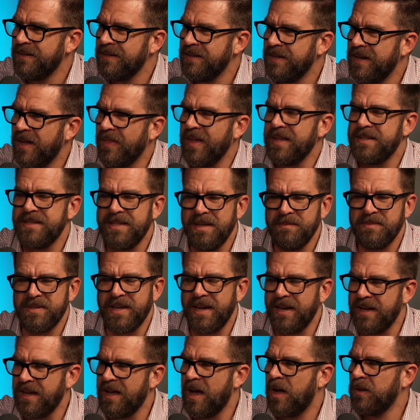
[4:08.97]
Now that seems
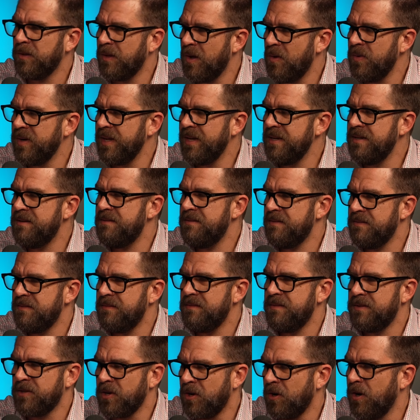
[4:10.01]
like a loaded
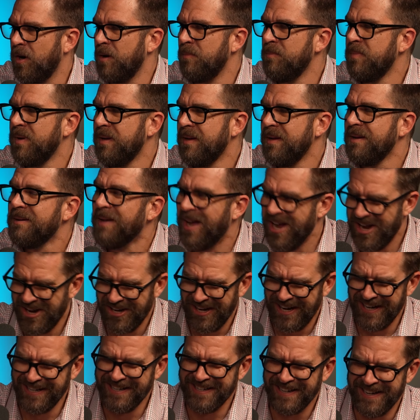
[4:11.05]
term.
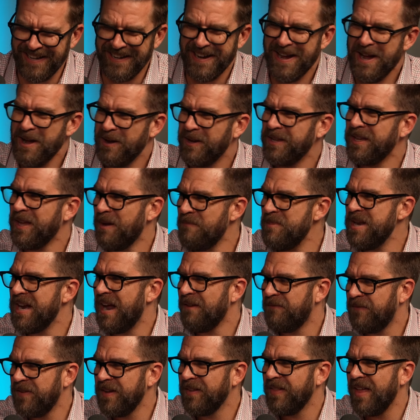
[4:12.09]
I mean, I
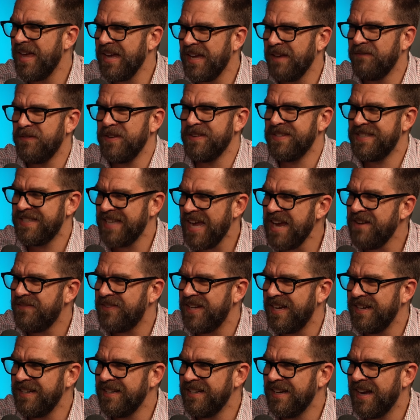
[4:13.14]
feel like if you saved
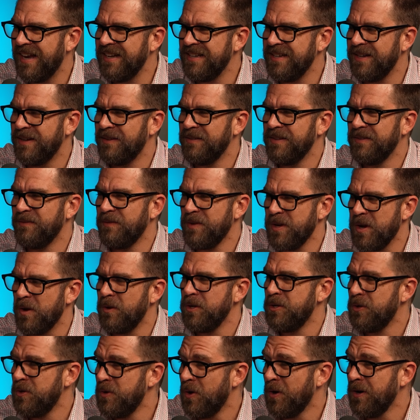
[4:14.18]
it and
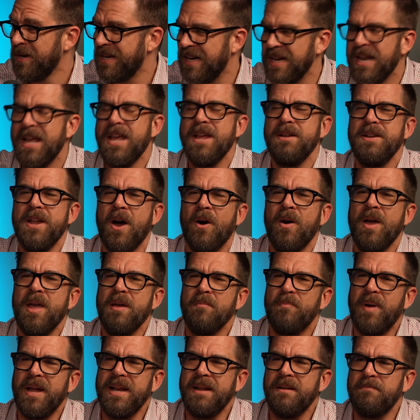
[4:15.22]
you earned it. No,
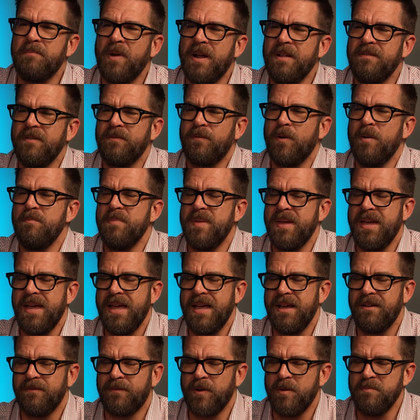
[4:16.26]
but from
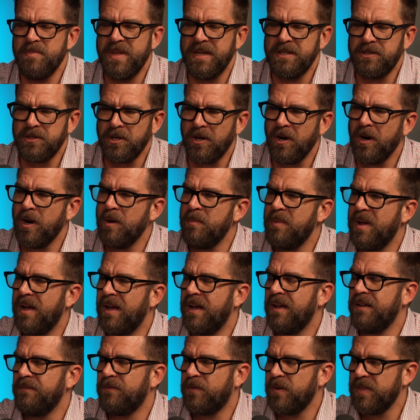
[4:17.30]
the term
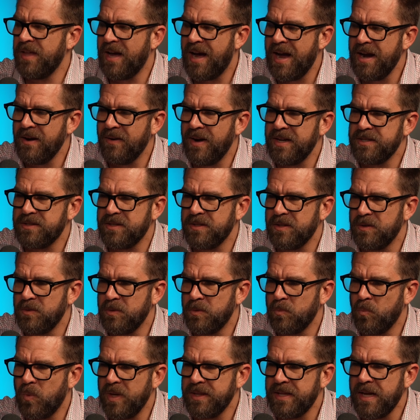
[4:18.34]
for the IRS,
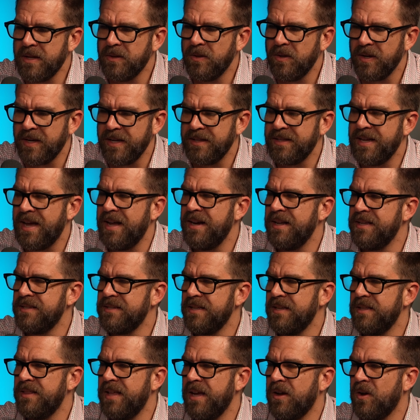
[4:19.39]
what they look at that is
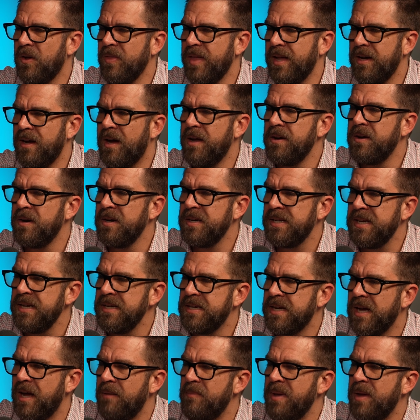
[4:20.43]
they call that unearned
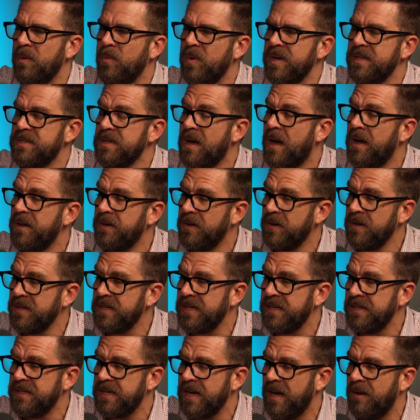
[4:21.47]
income, and when it's unearned
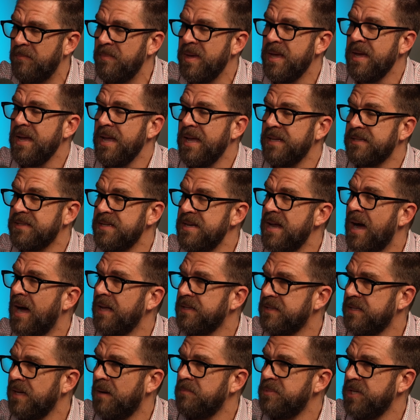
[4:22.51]
income, it's
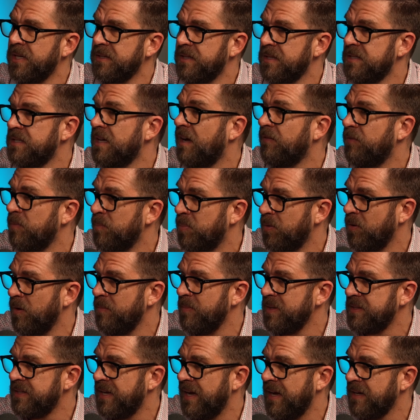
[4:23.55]
not subject to
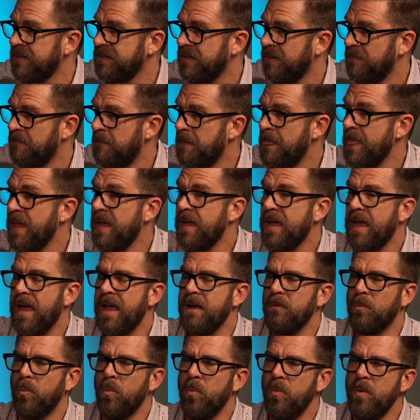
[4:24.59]
self-employment tax.
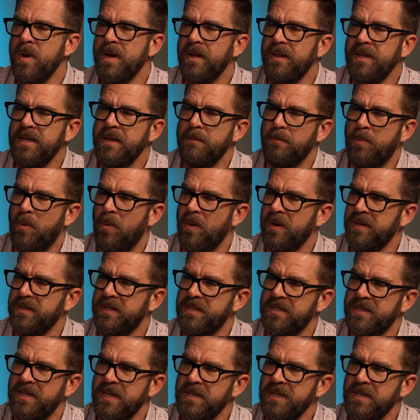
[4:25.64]
A really important distinction.